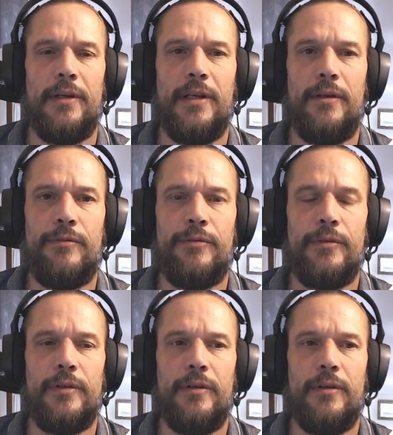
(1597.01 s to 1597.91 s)
if
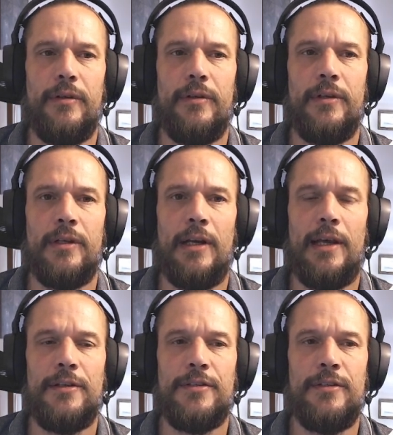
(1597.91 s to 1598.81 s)
the
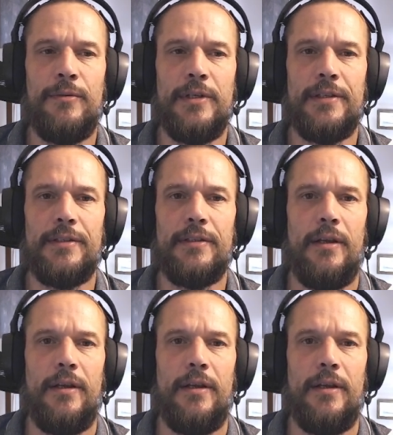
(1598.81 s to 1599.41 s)
class unit